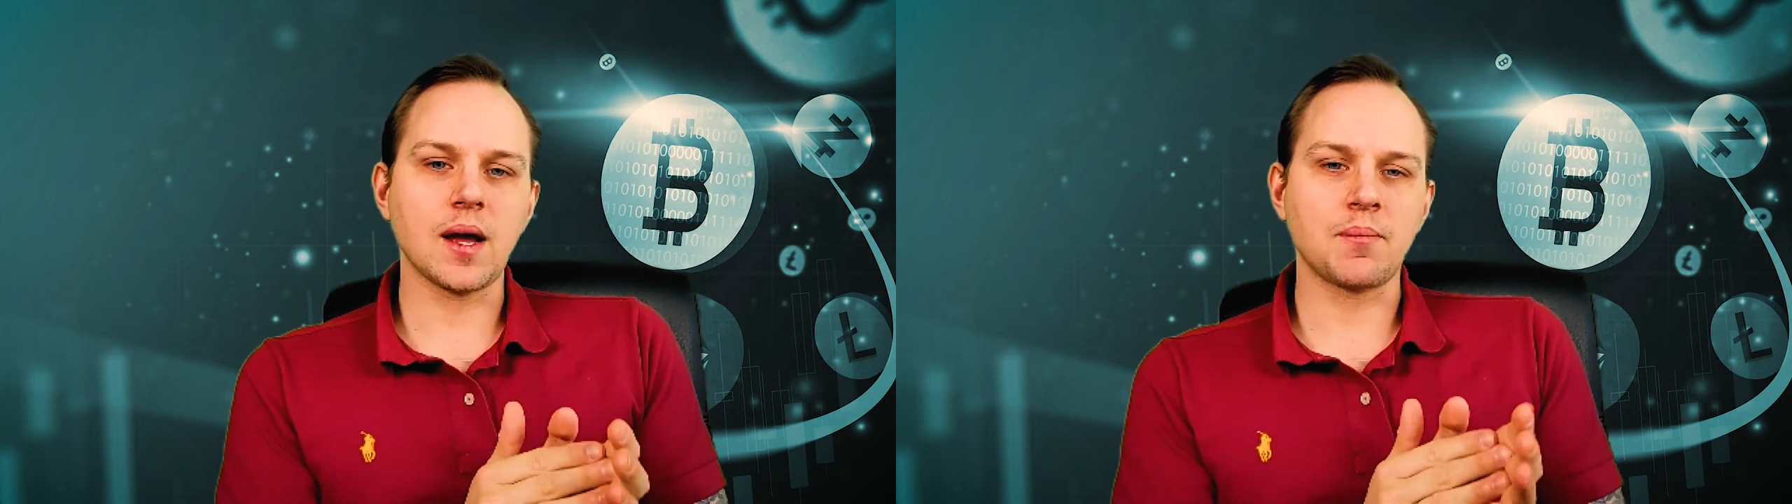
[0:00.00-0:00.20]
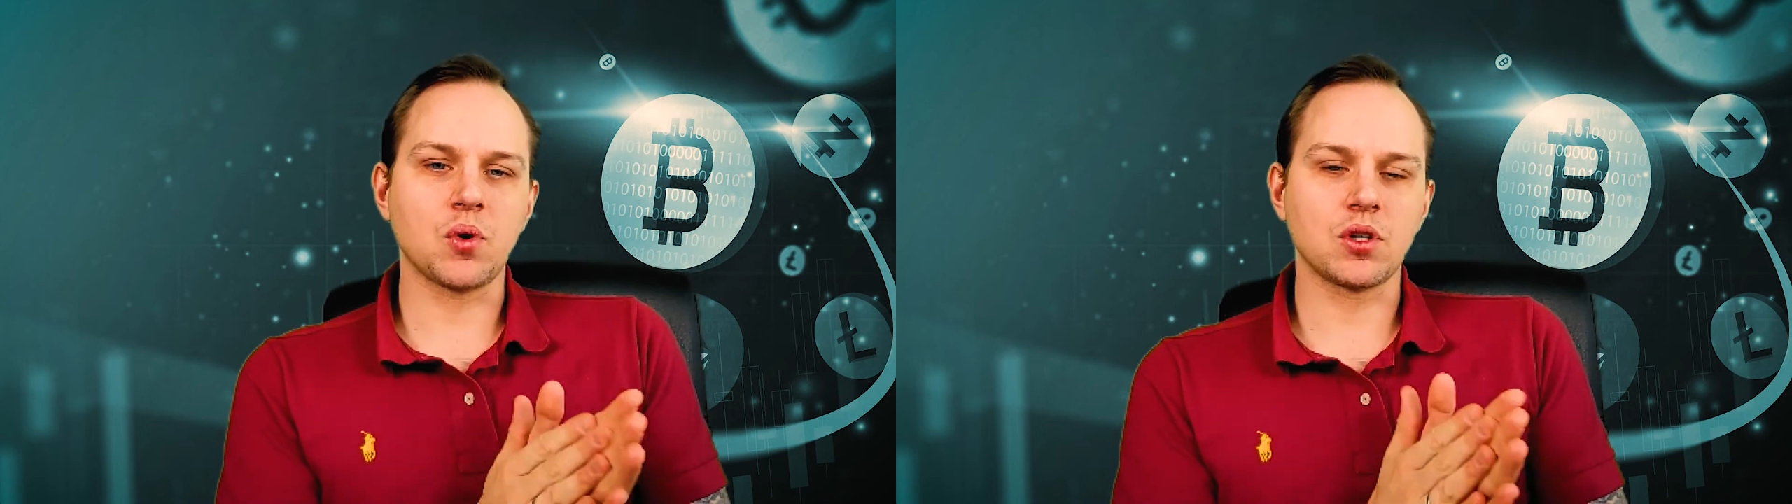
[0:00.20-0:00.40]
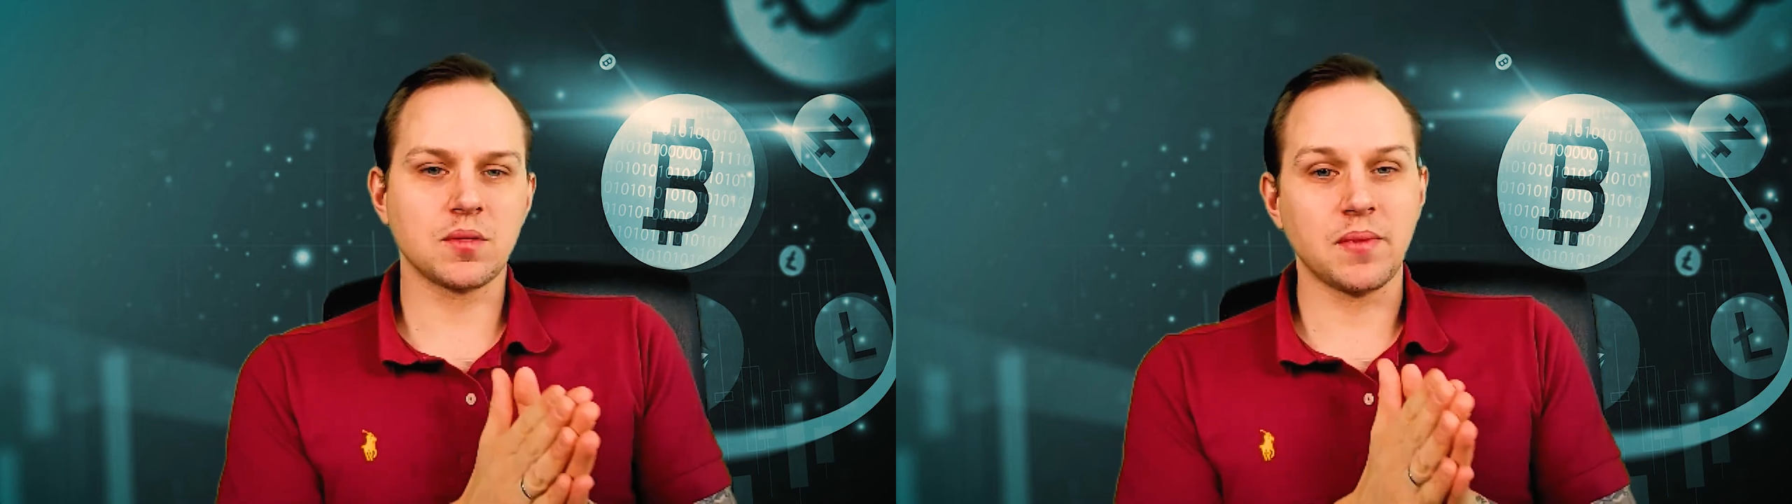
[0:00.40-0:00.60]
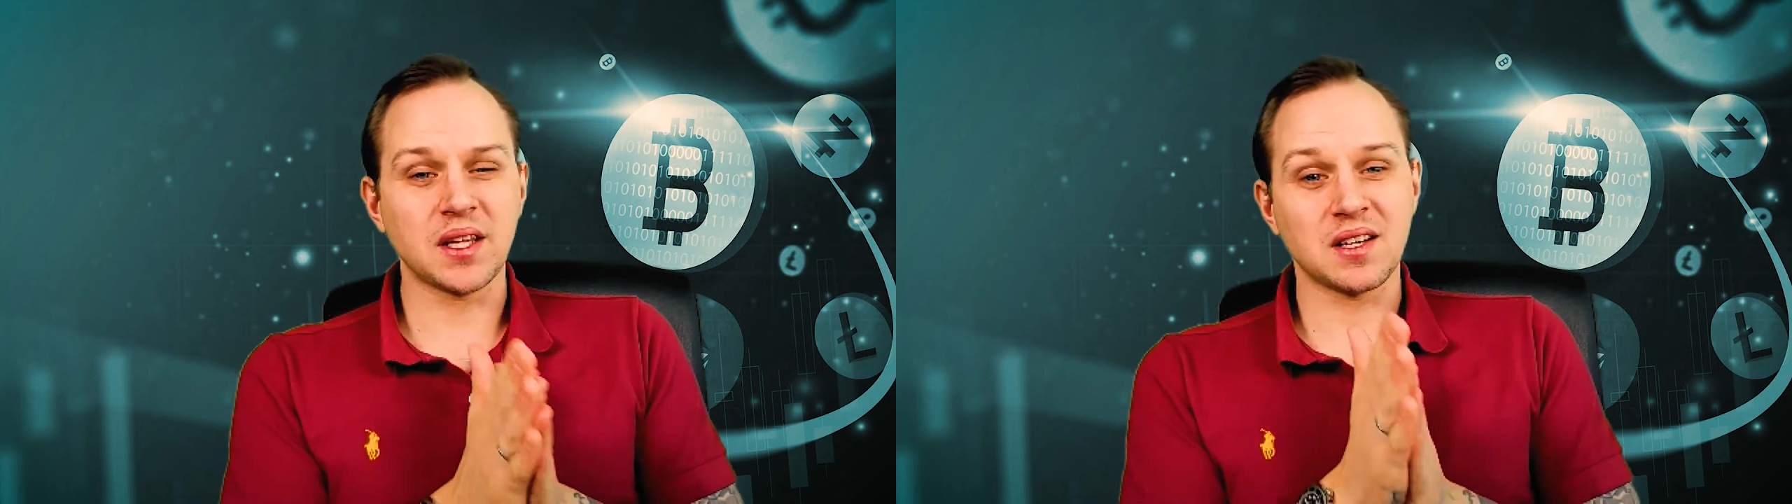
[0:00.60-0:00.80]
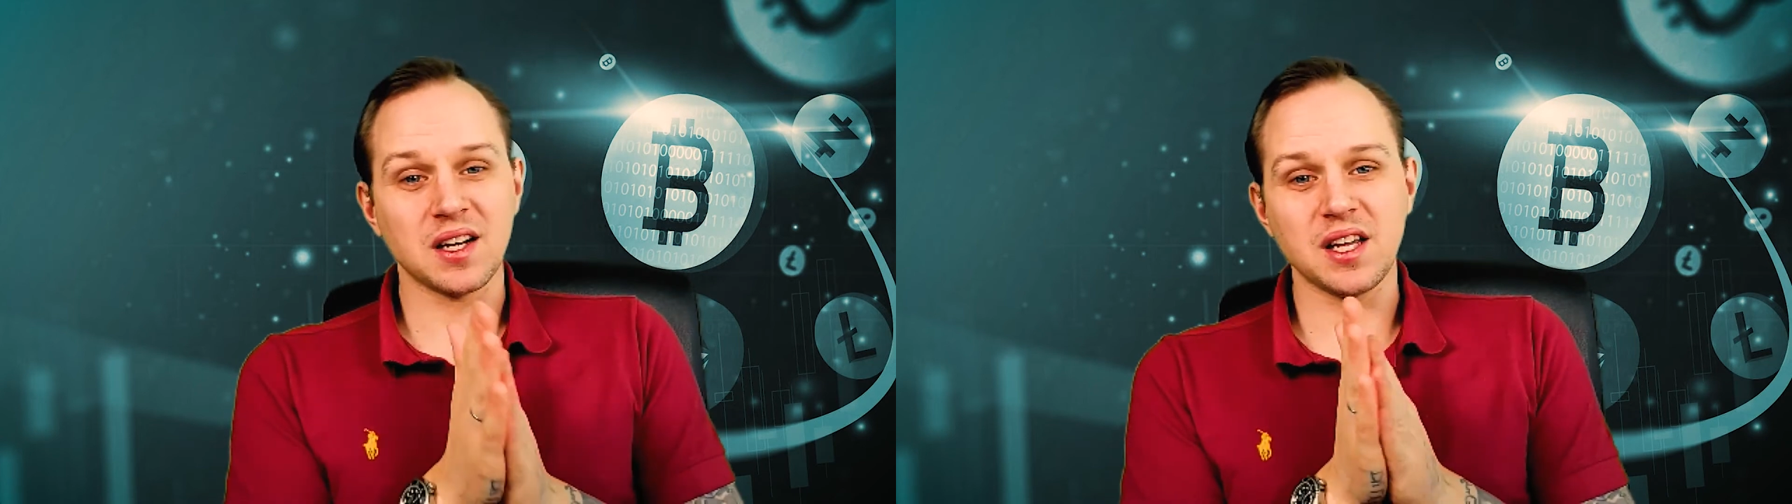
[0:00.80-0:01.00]

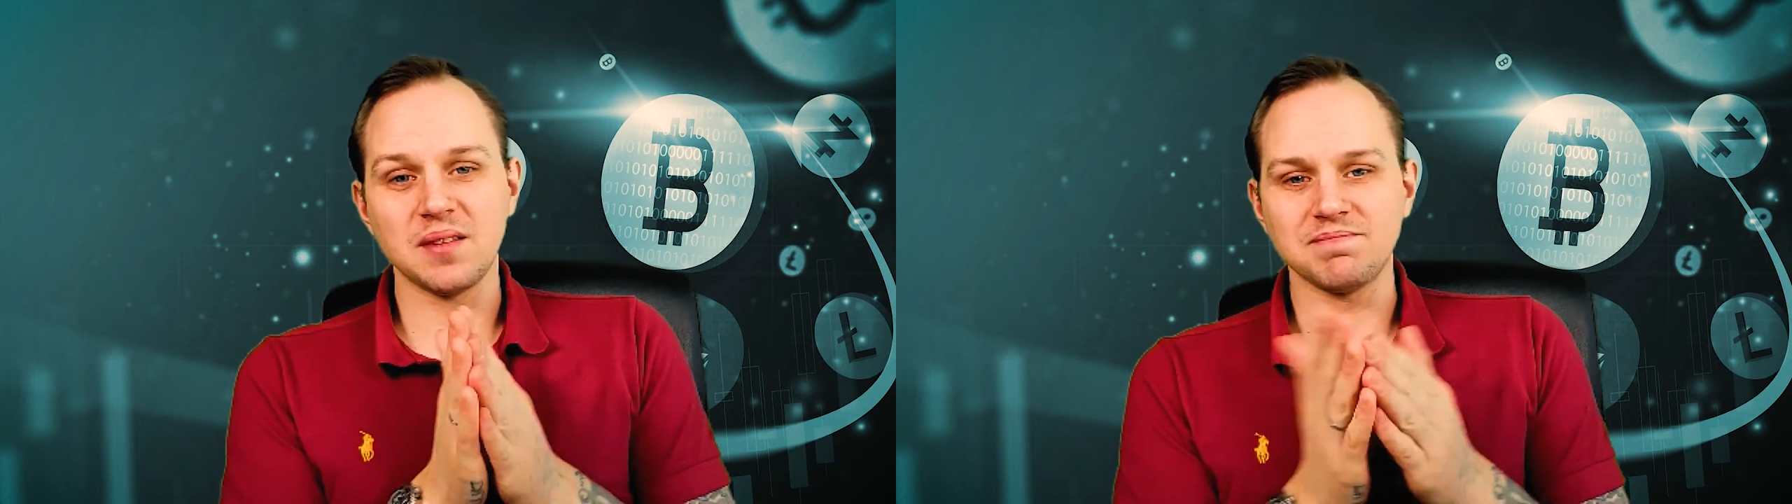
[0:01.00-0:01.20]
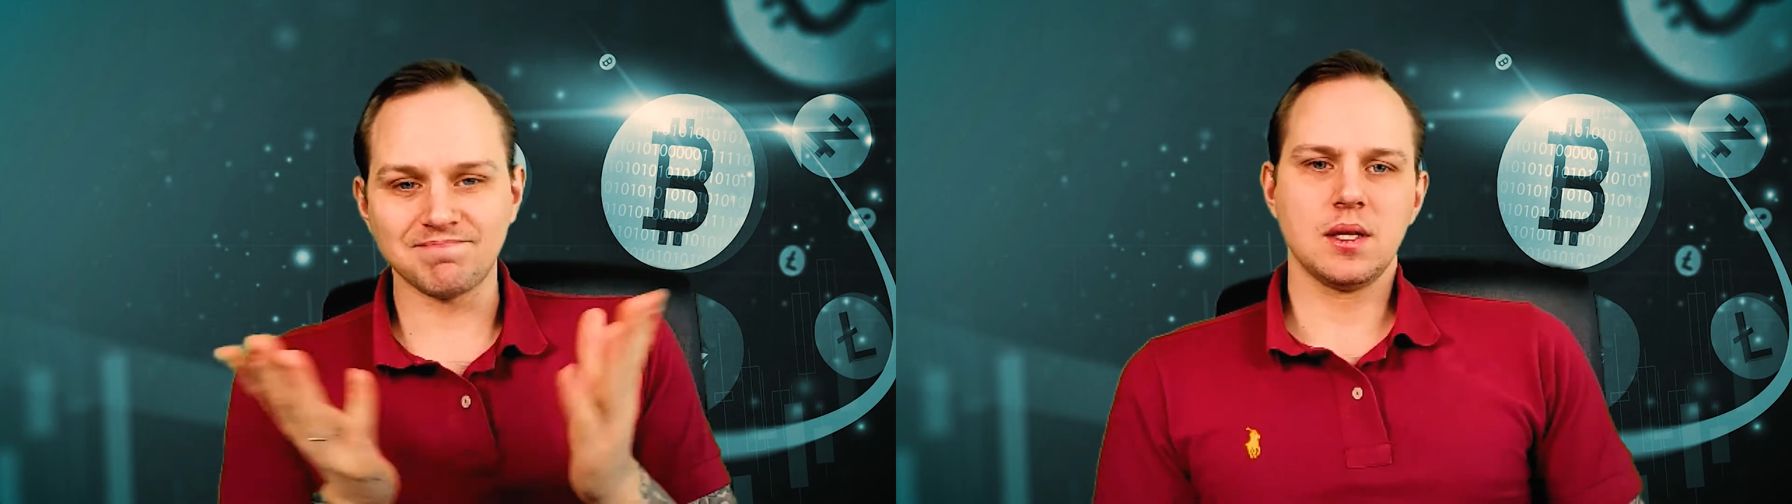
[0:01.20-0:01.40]
approximately